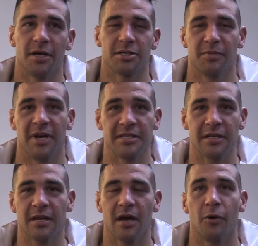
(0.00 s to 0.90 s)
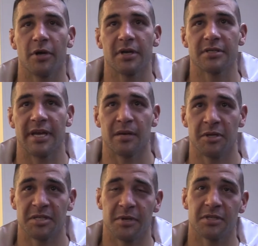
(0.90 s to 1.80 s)
Yeah, so basically I work as an
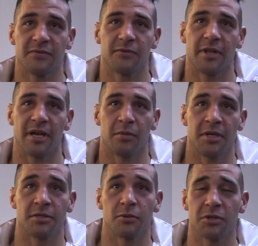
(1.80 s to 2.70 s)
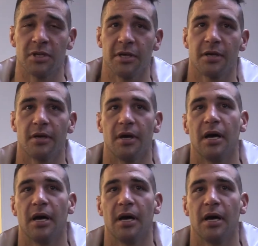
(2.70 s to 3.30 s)
animal inspector for the Animal Anti-Cruelty League.